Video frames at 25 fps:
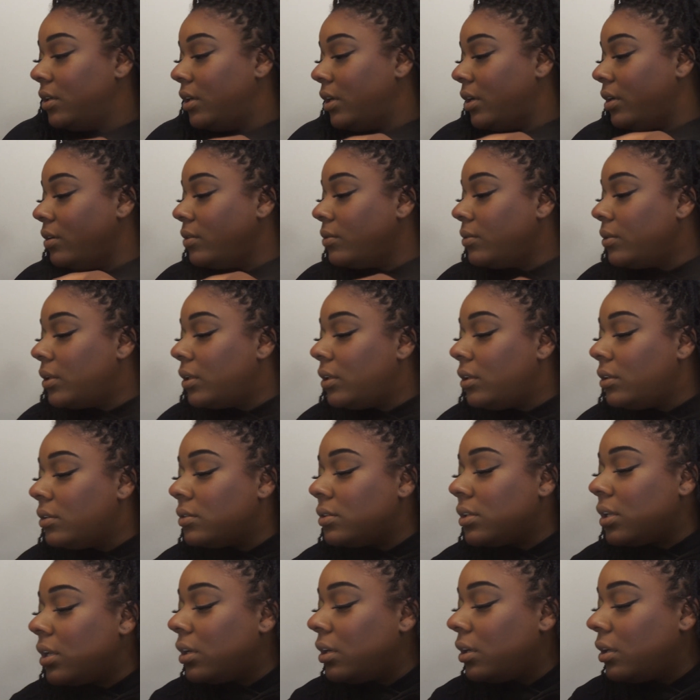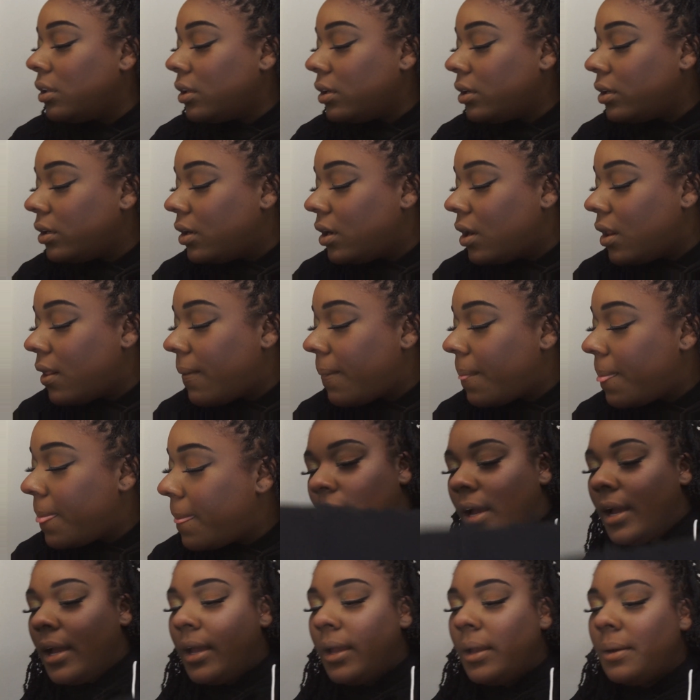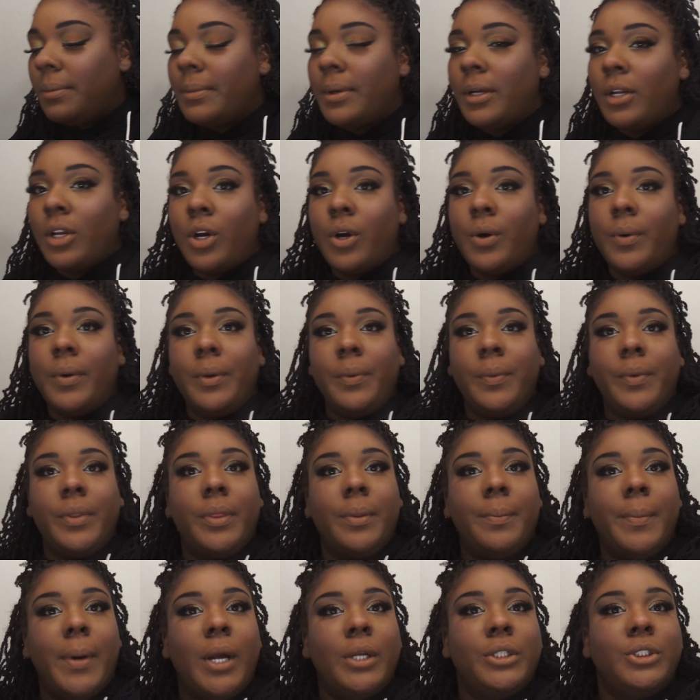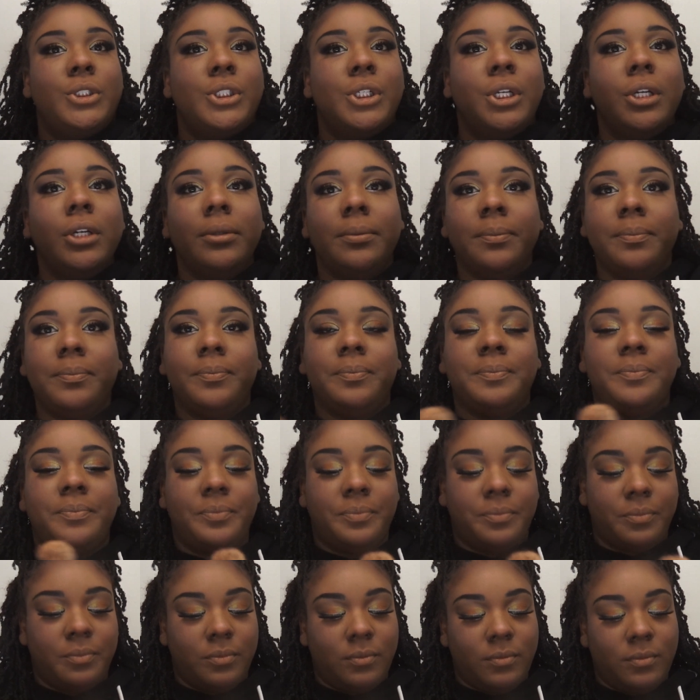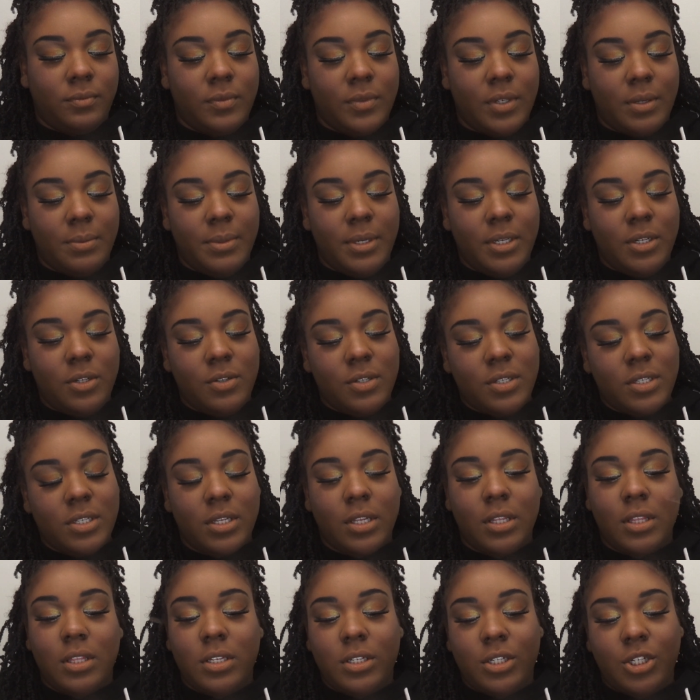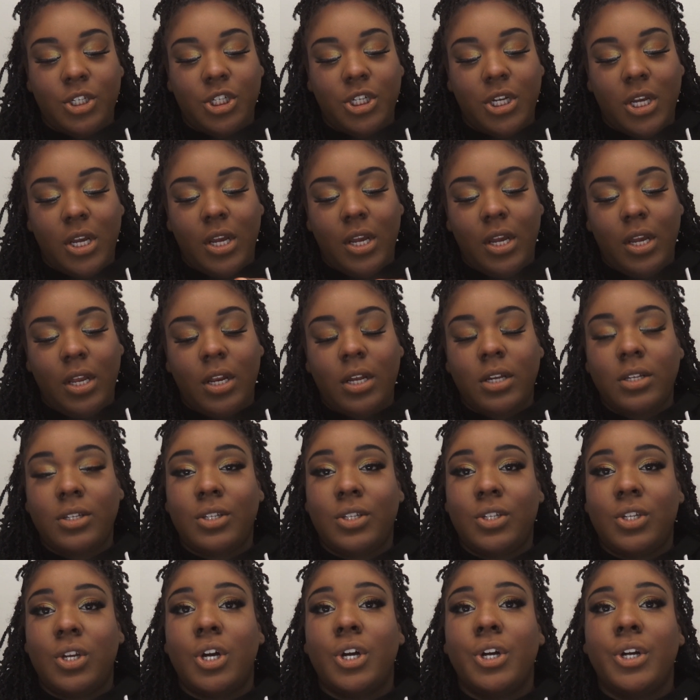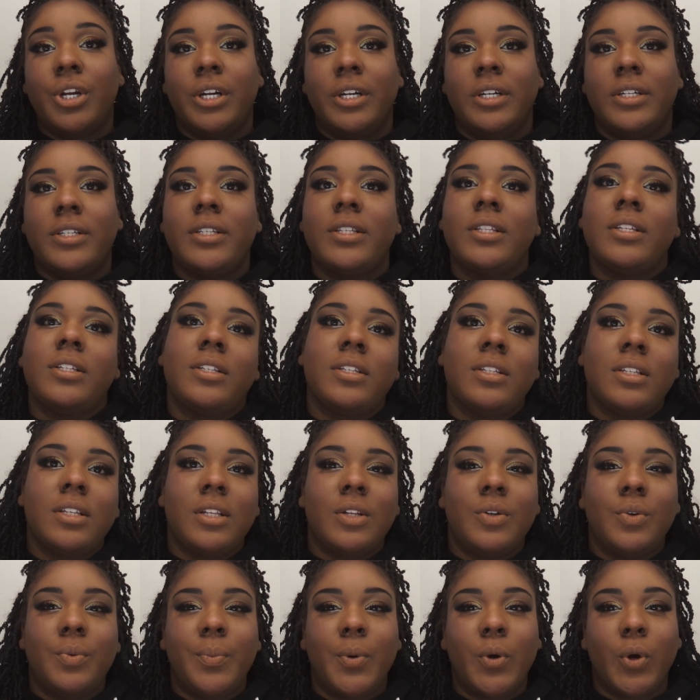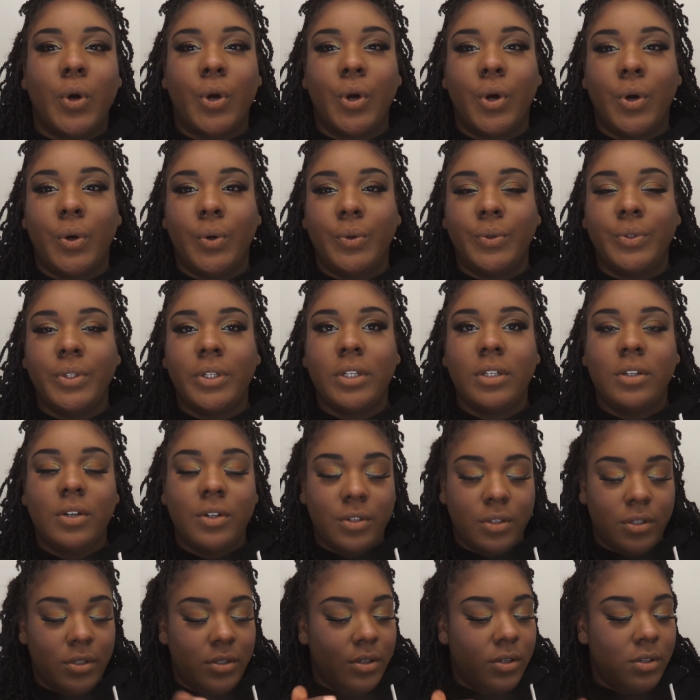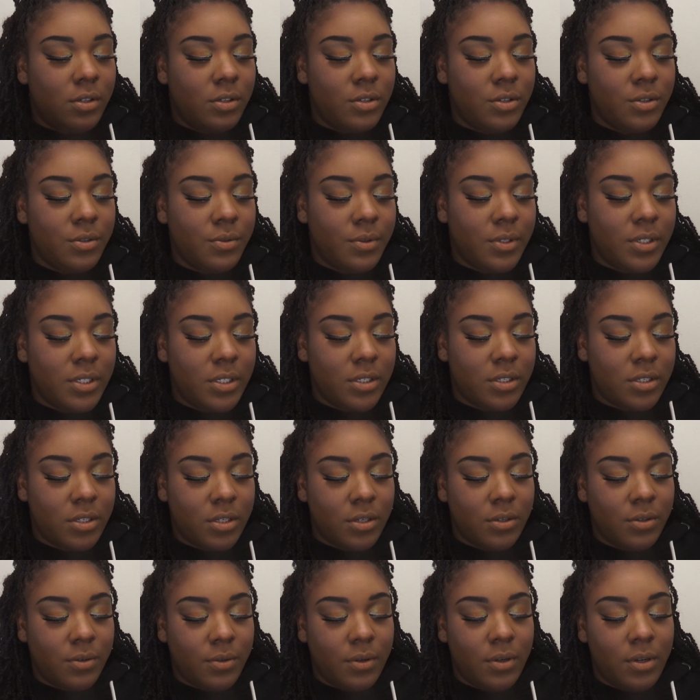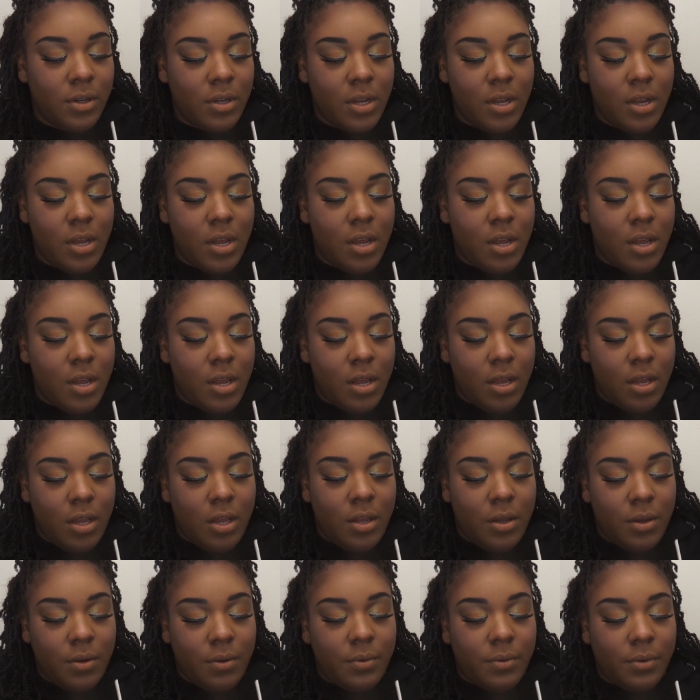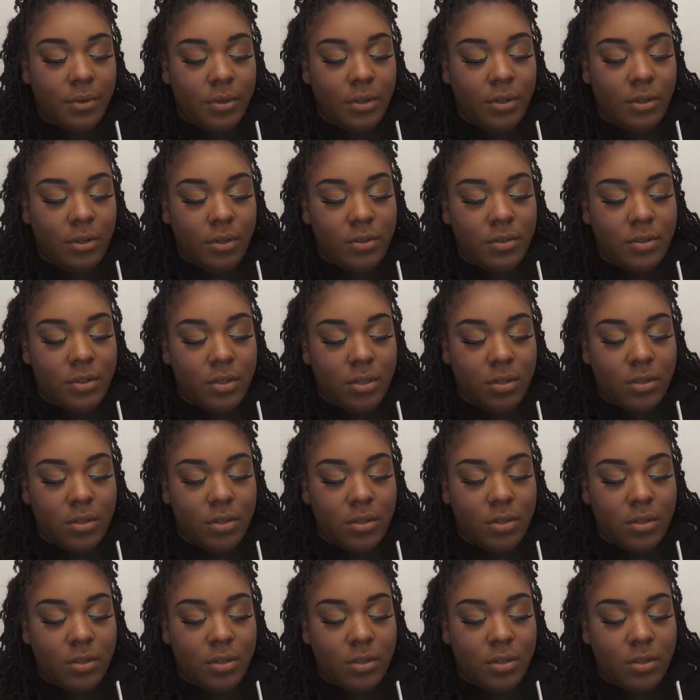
I don't want to use that either. I am going to go into the Mochi. I'm going to use the shade Stardust. This is a little more golden to it, so we're going to use